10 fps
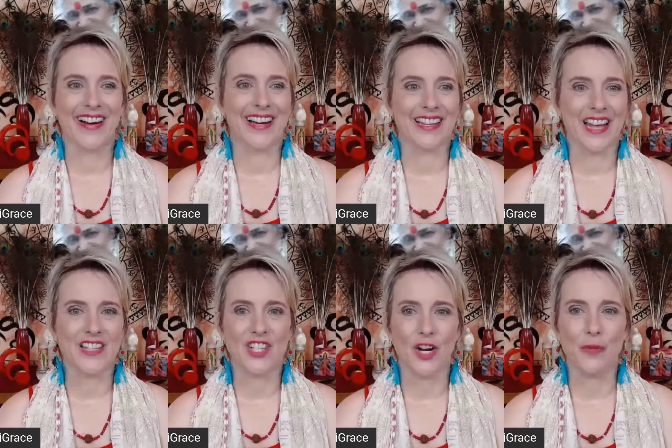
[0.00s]

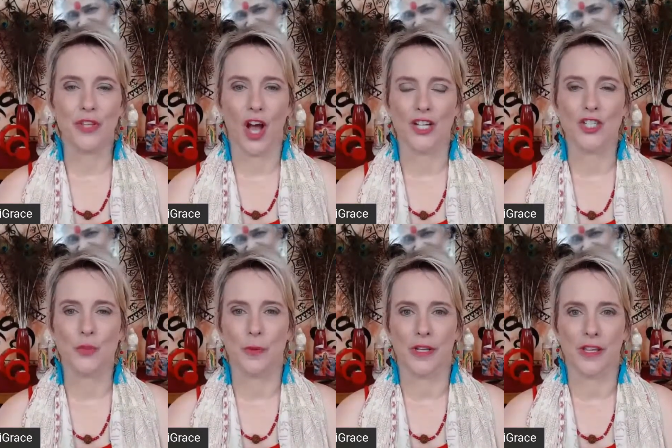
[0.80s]
Let's start with conscious
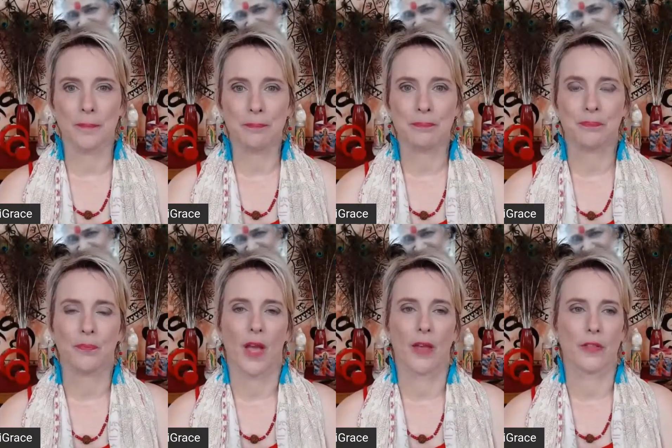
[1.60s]
breathing.
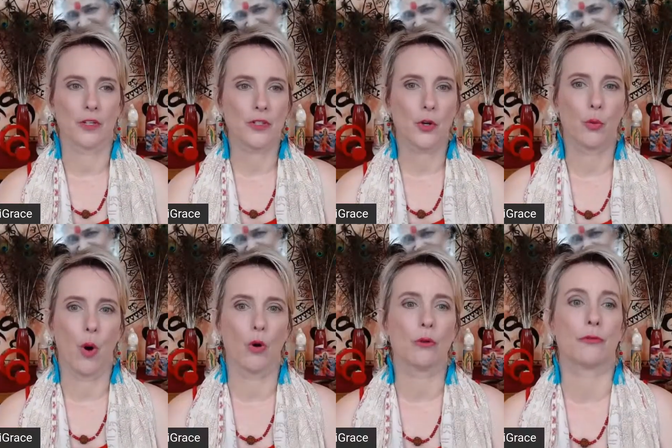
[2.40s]
And there's a
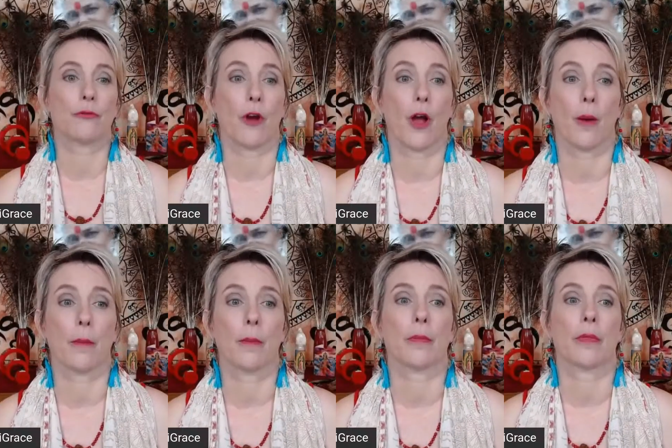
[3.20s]
quote
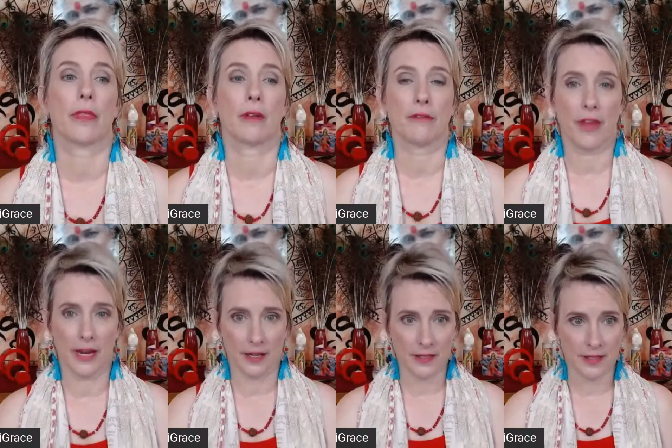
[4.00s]
from the
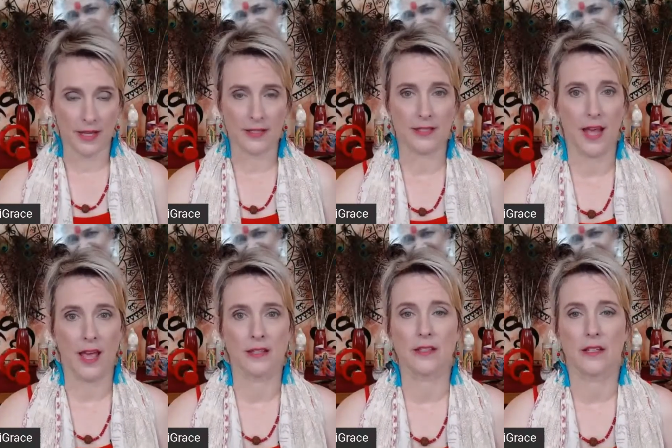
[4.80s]
Vedas that
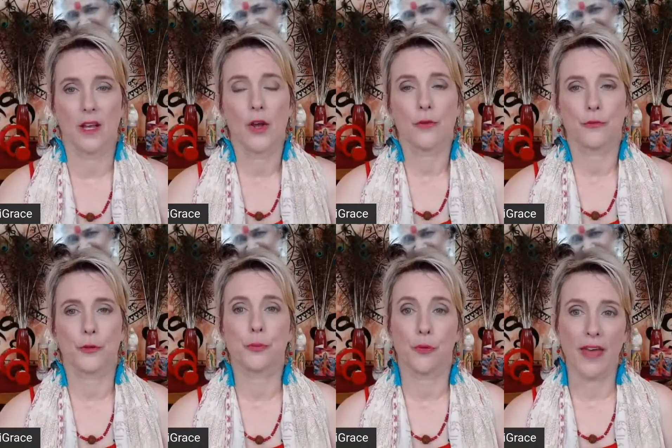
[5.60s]
says, "For
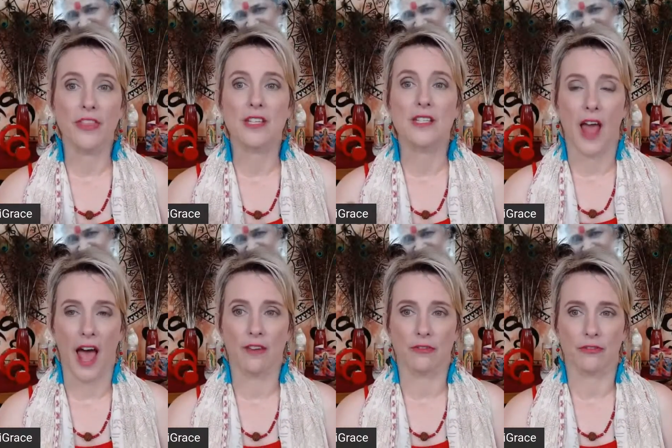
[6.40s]
breath is
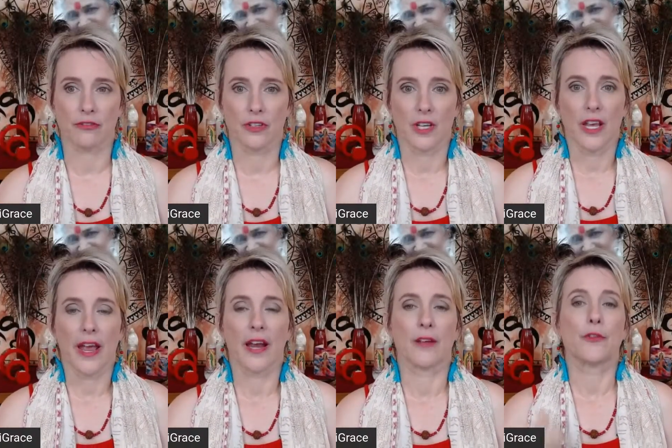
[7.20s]
life,
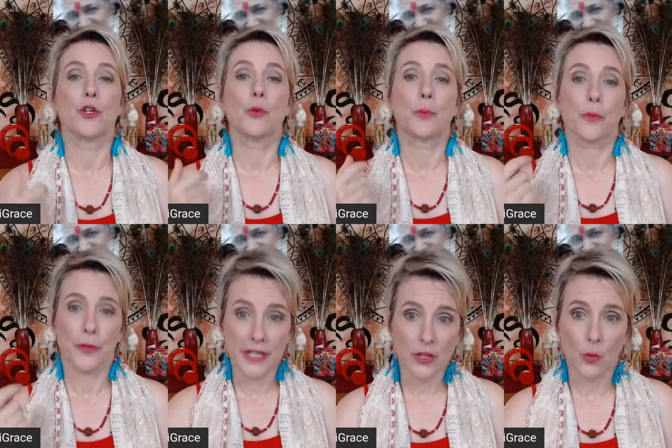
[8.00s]
and if you
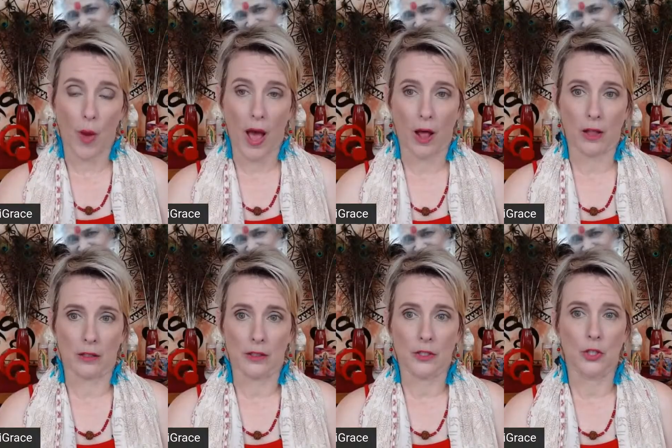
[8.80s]
breathe well,
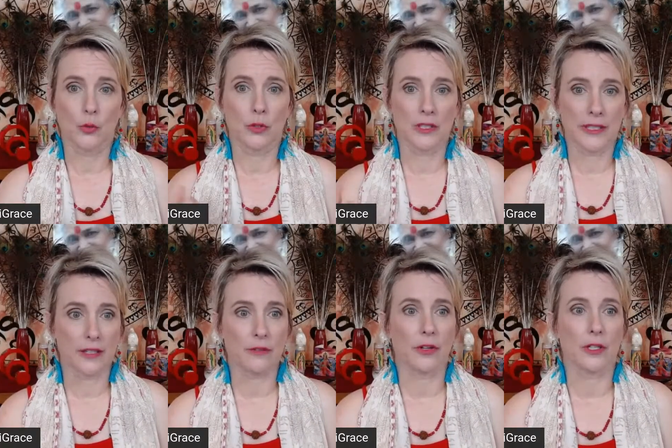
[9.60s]
you will
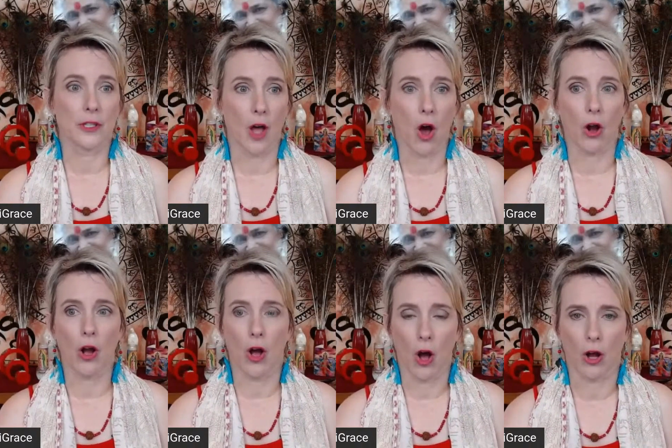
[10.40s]
live long
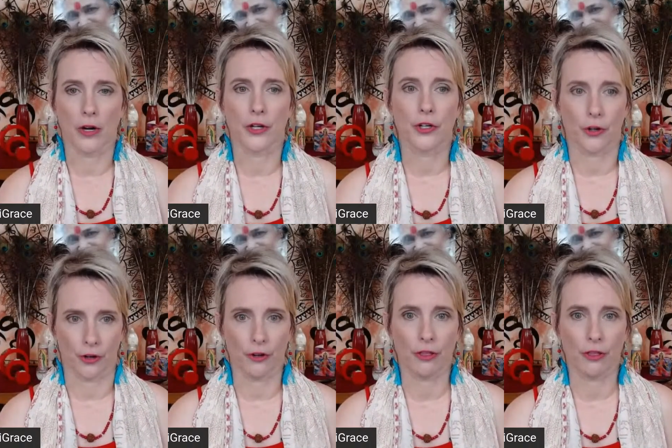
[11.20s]
on earth."